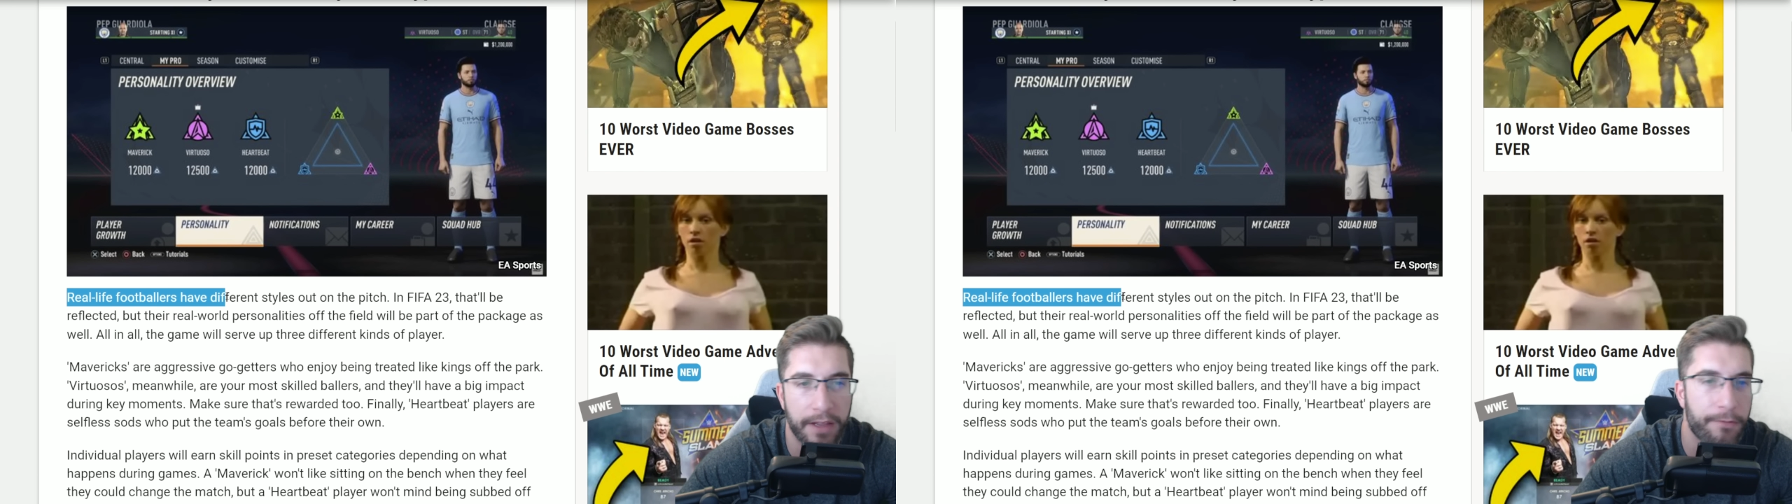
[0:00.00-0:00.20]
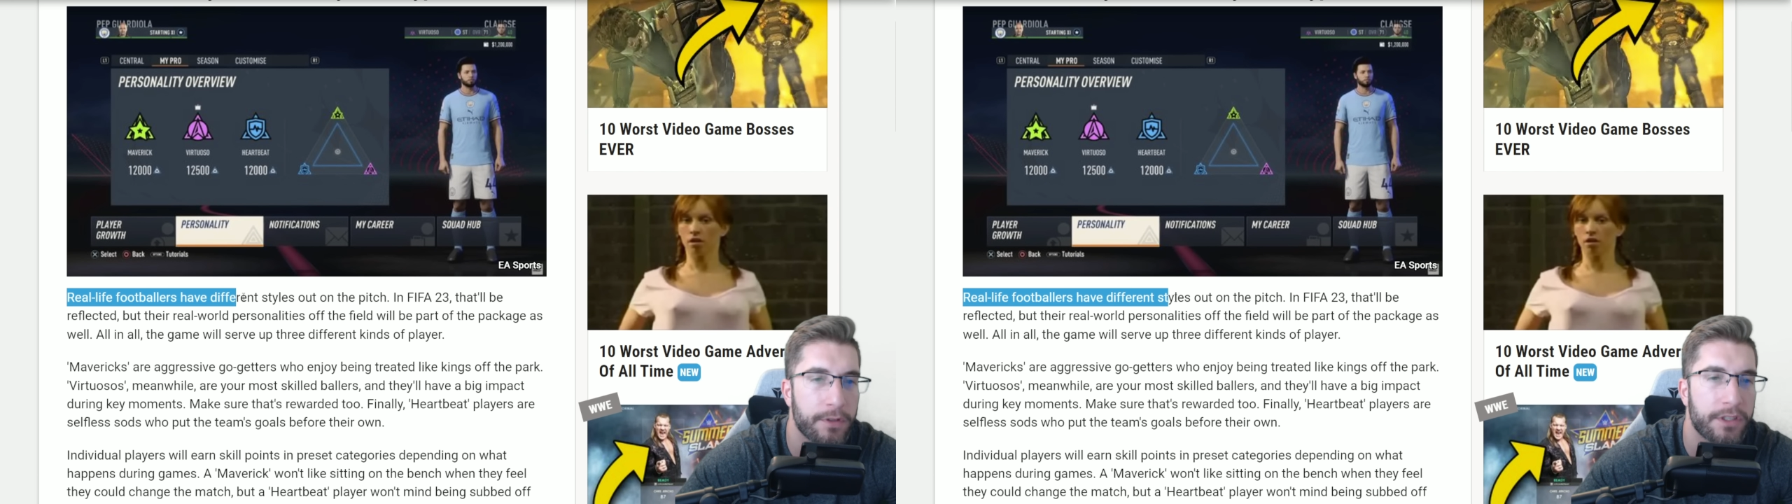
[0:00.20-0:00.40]

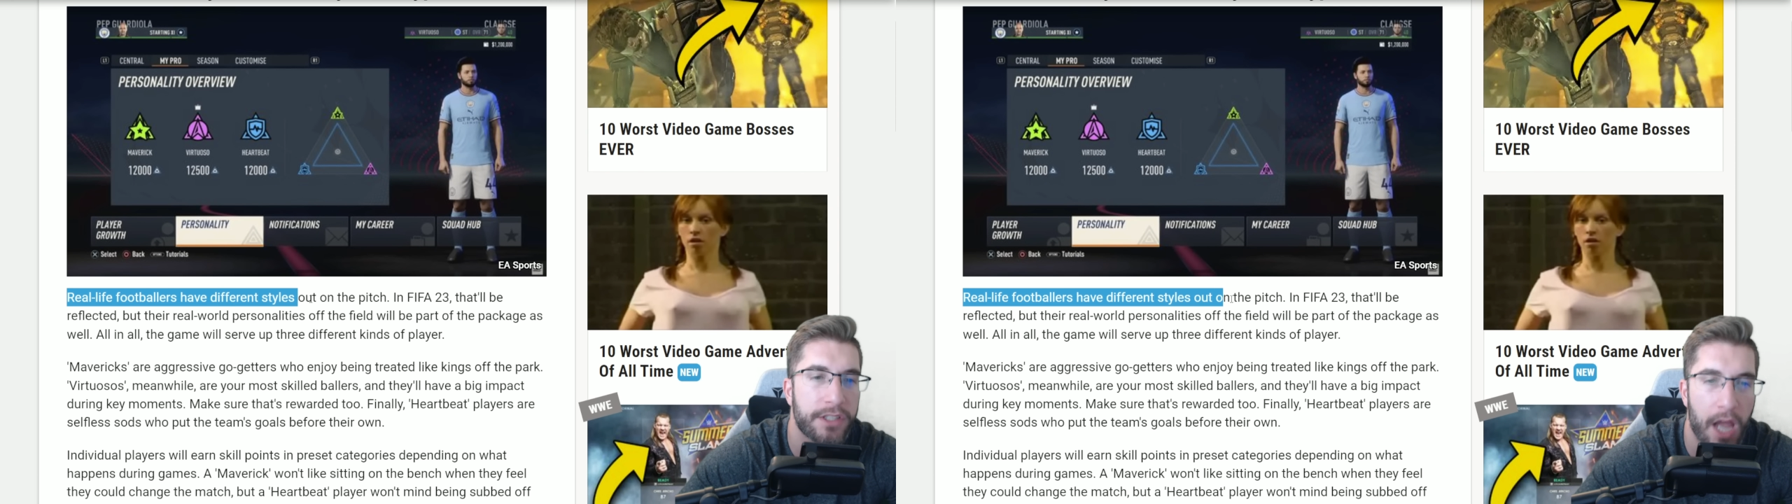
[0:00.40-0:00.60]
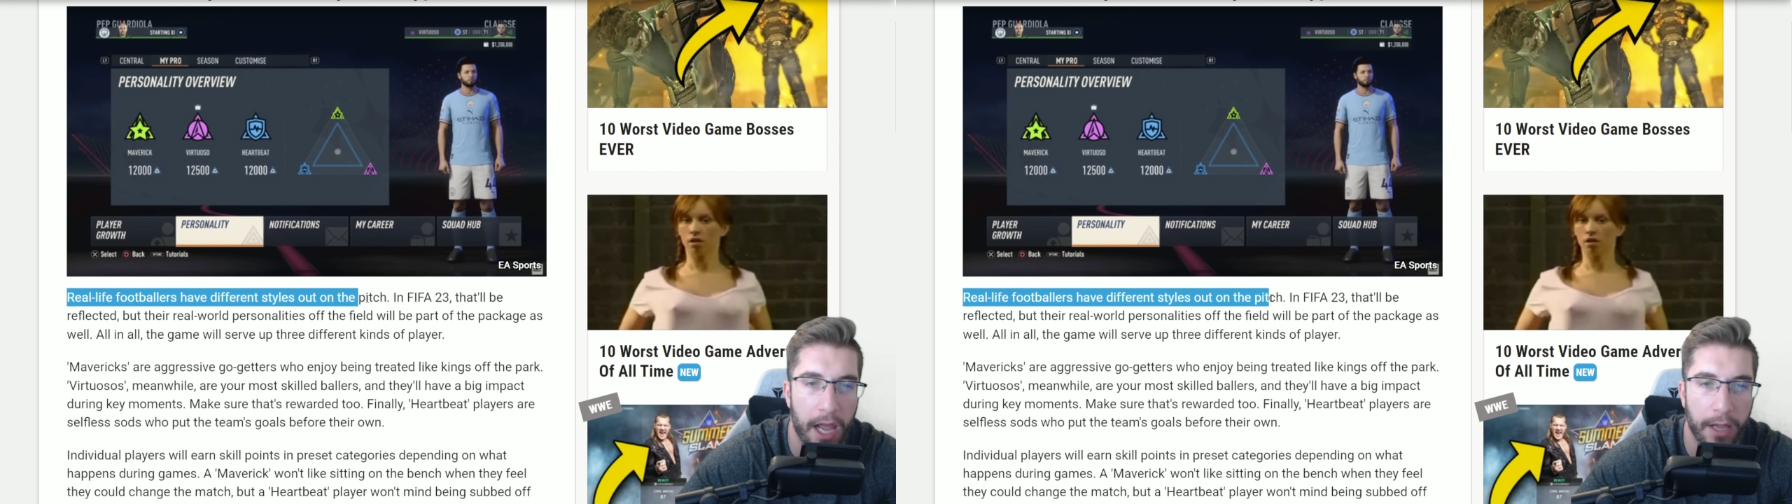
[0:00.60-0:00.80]
different
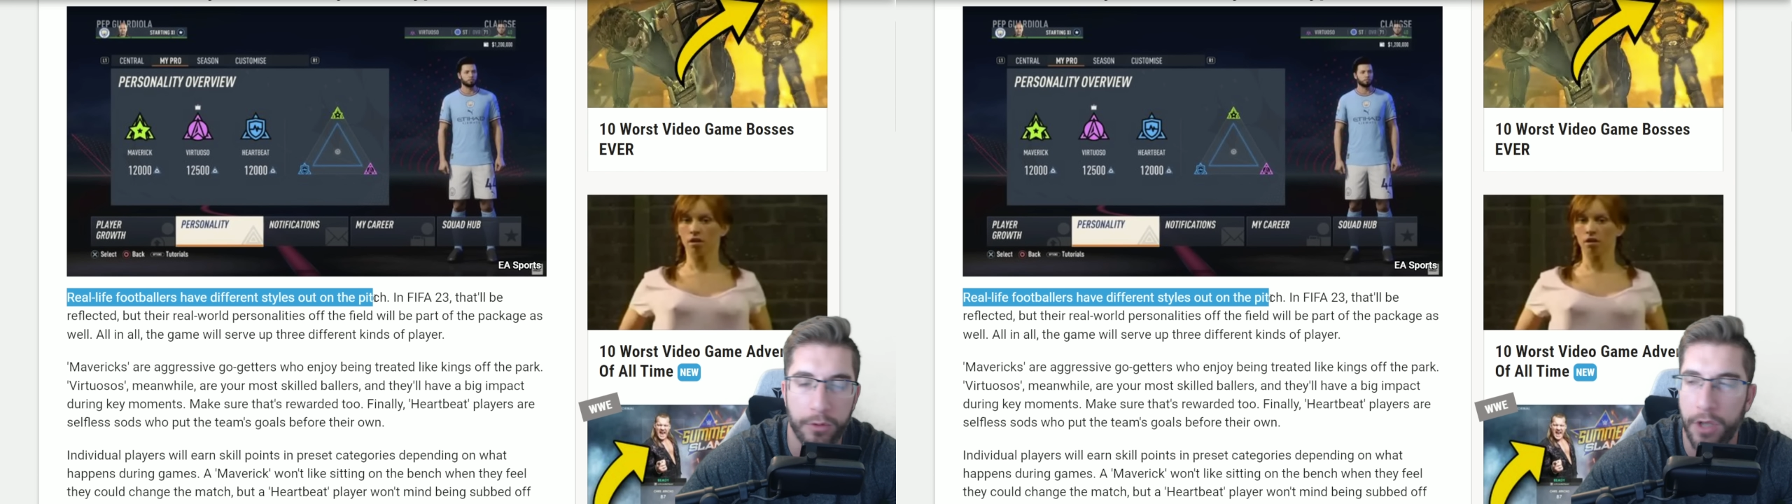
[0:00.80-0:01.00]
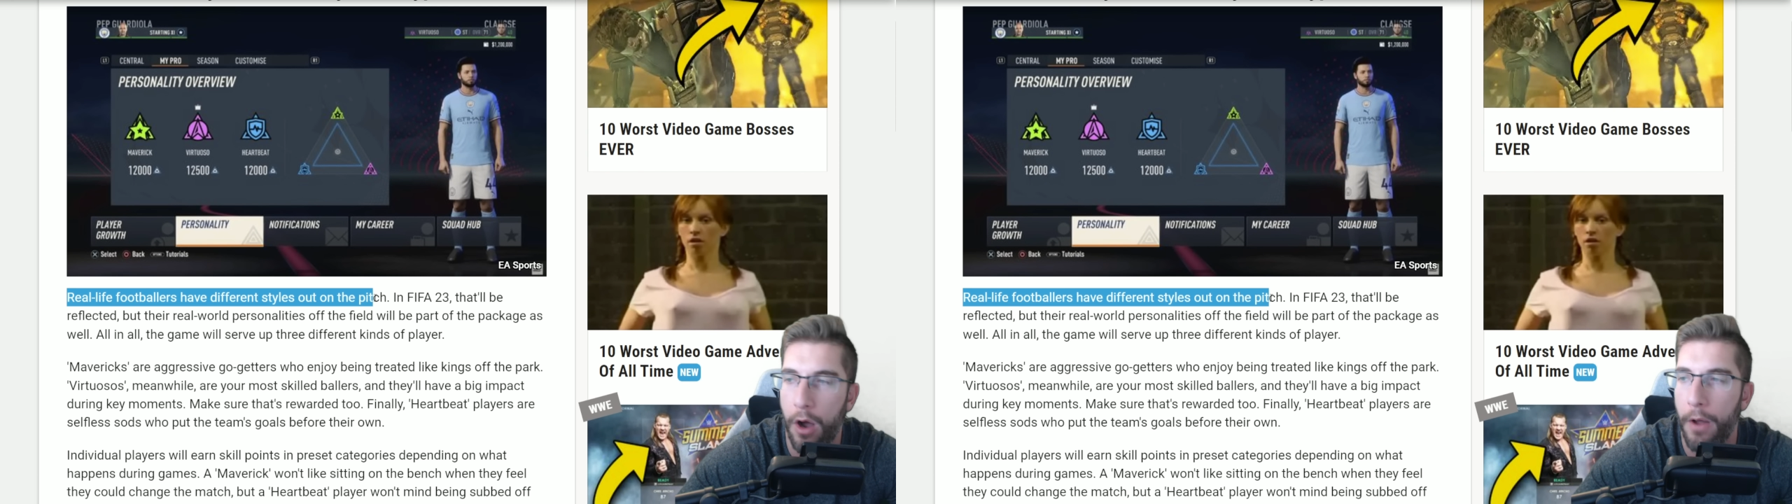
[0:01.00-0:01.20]

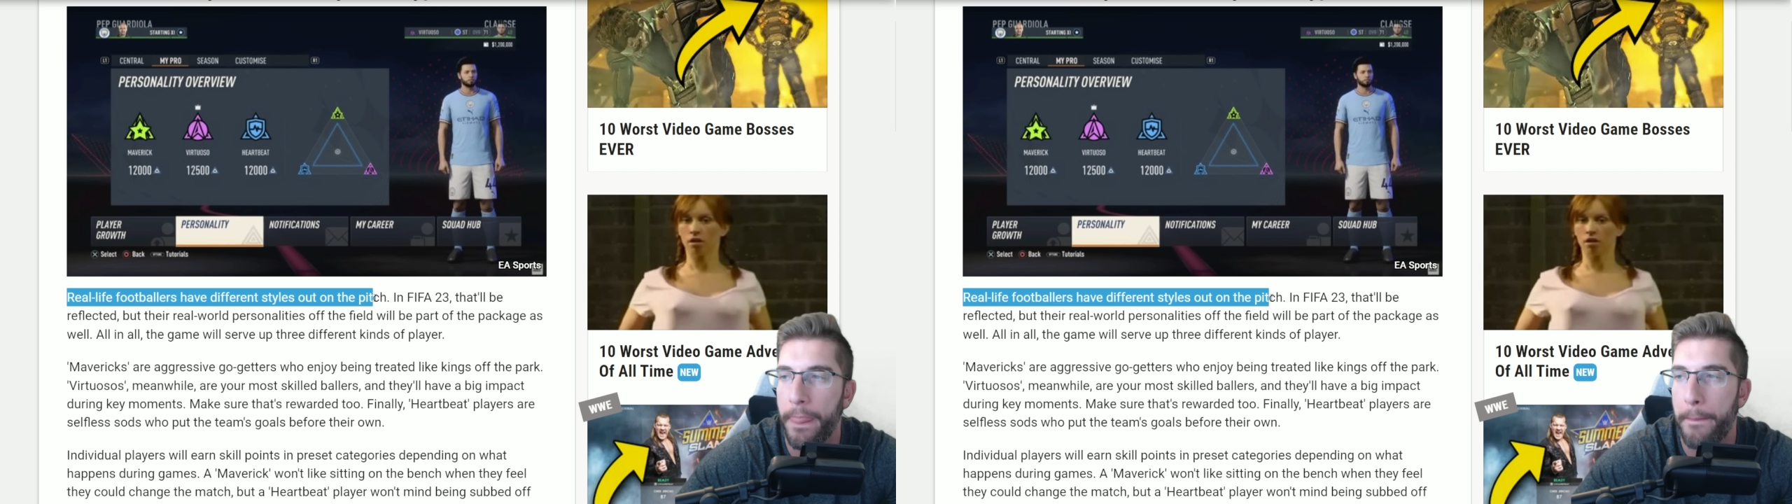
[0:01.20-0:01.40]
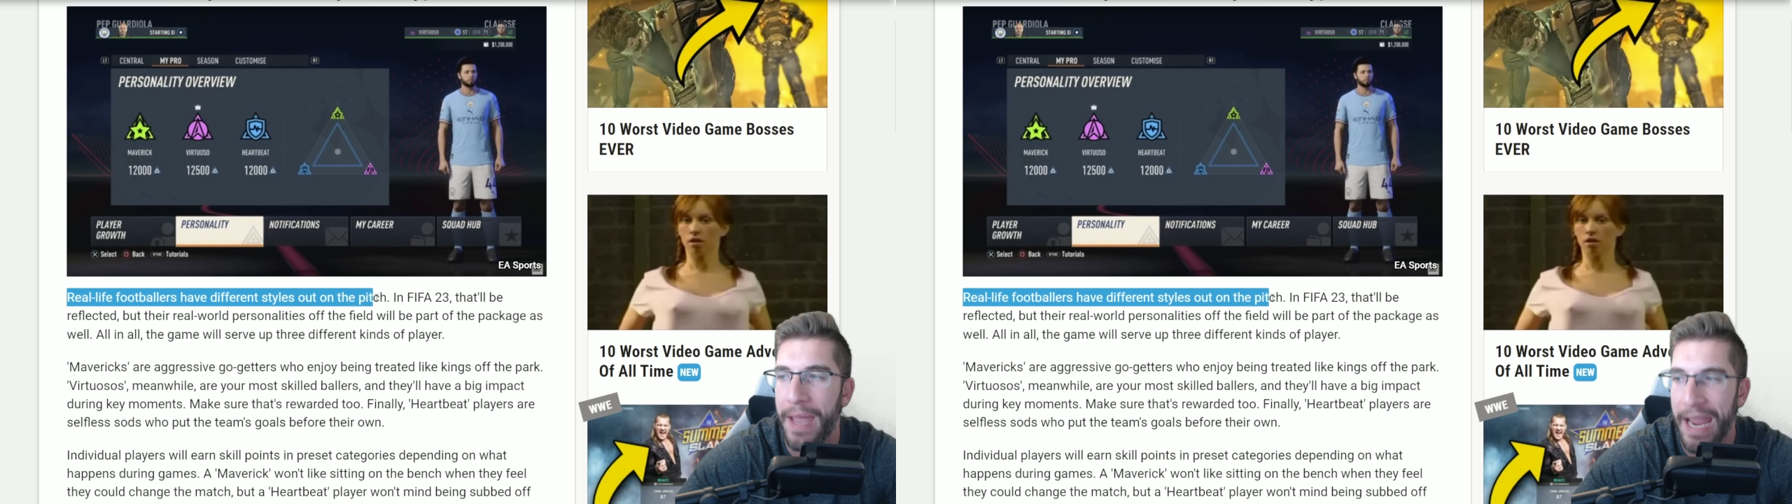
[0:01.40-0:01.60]
styles
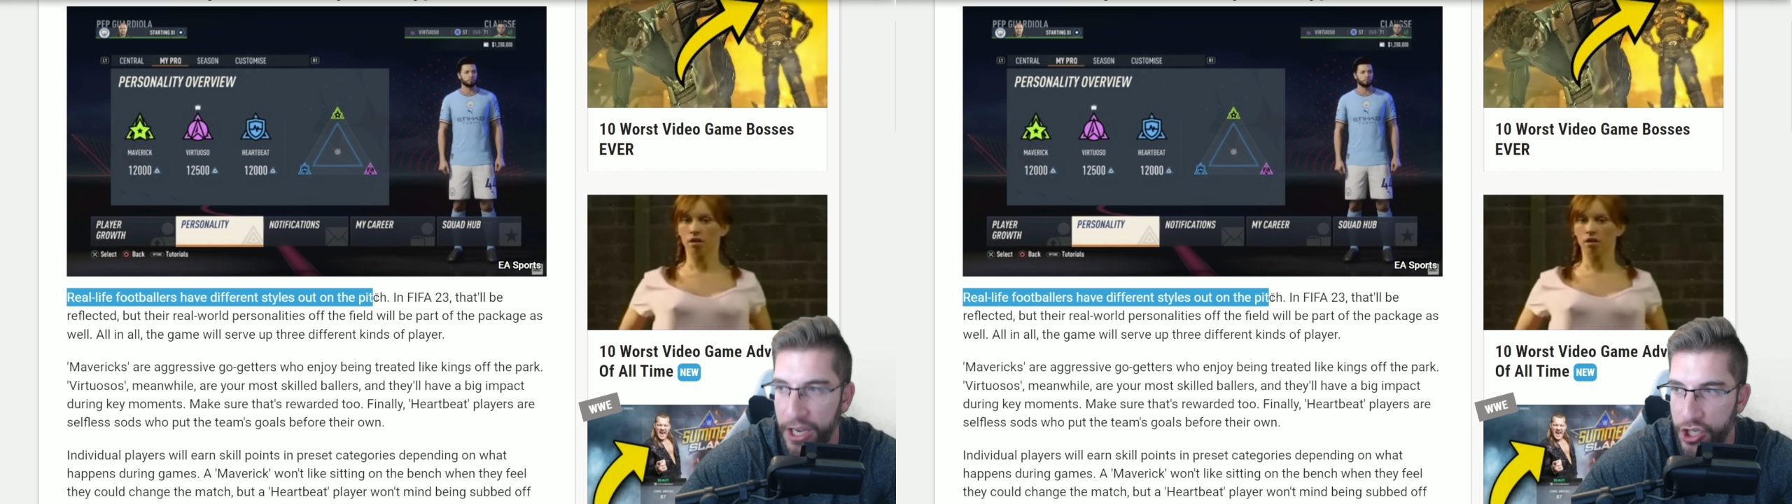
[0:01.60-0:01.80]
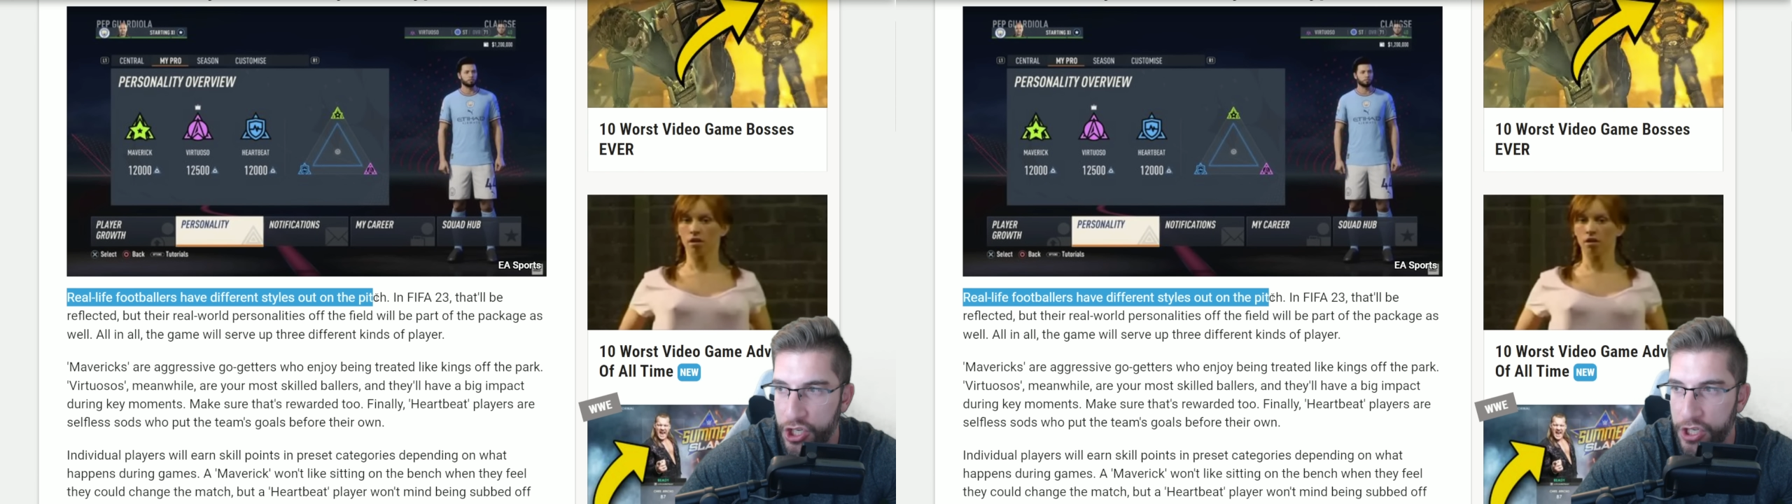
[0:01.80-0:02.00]
on the
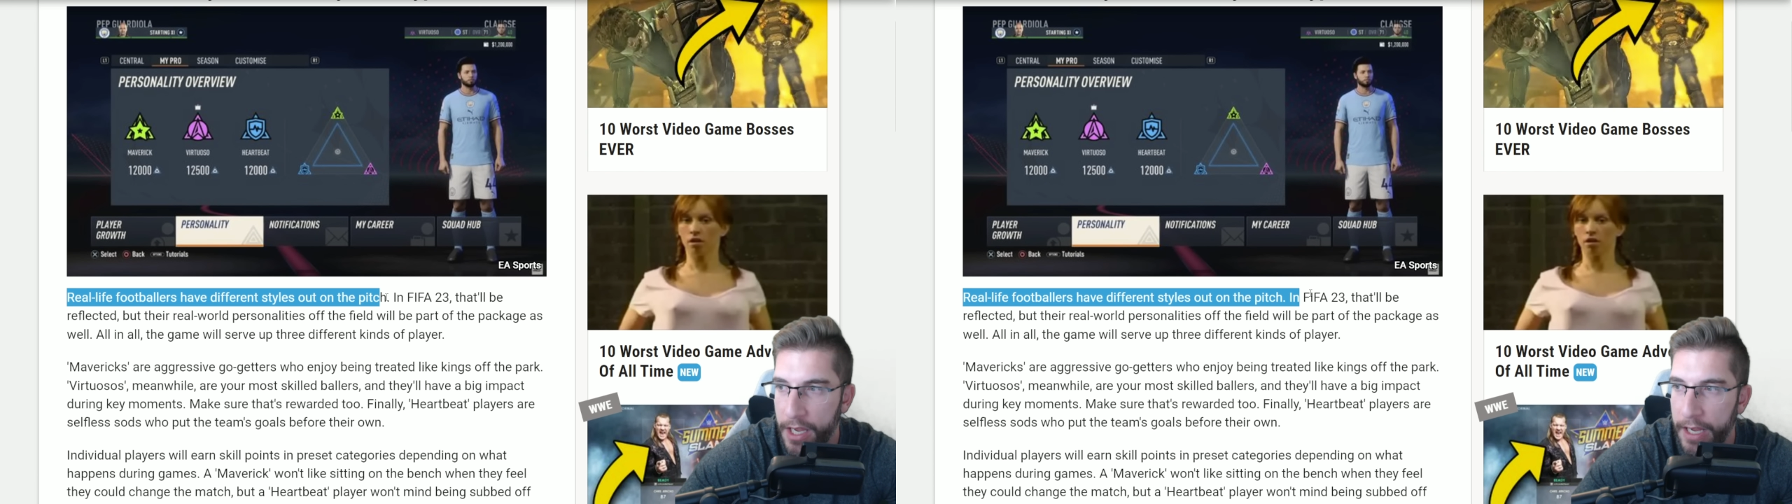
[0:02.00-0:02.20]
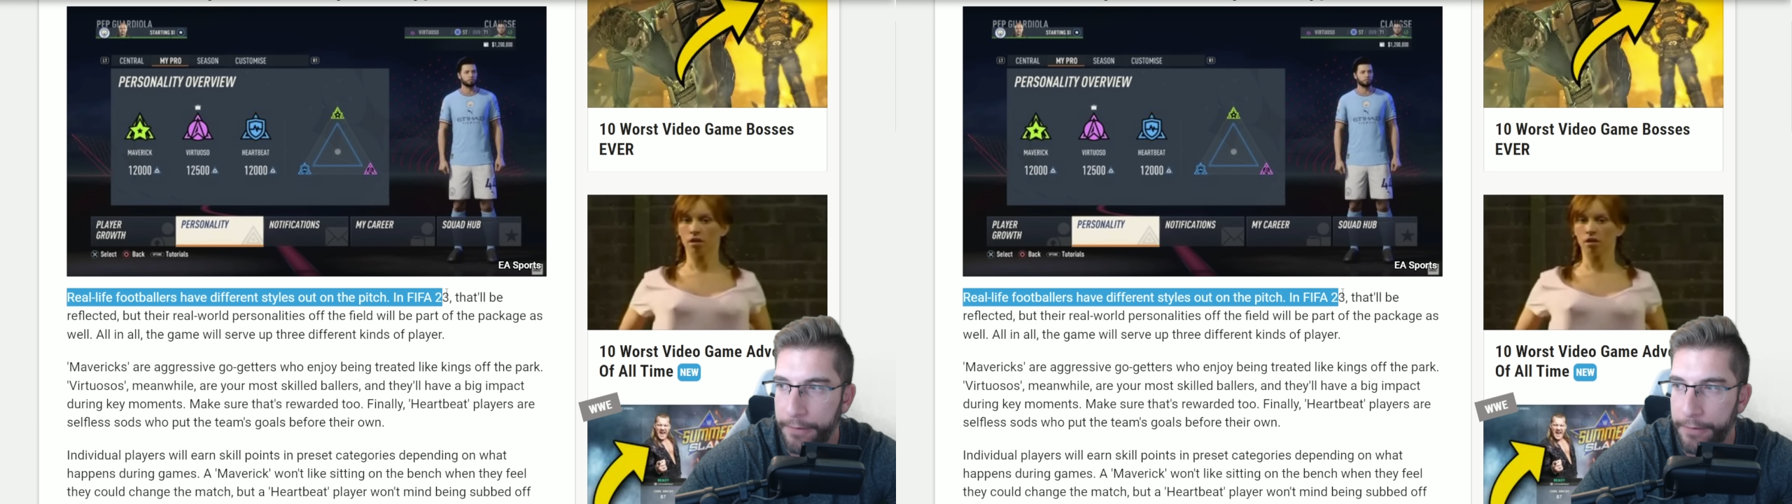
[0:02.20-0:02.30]
pitch.